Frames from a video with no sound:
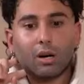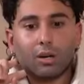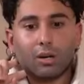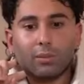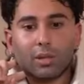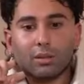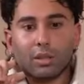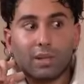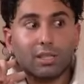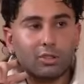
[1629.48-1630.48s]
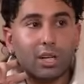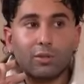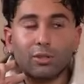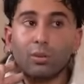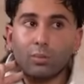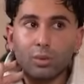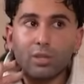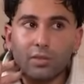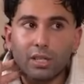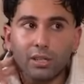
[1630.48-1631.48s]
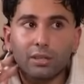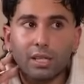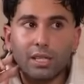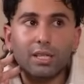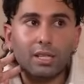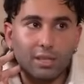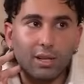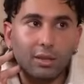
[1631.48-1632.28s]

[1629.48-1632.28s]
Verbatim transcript: Um, the place I travel to the most frequently is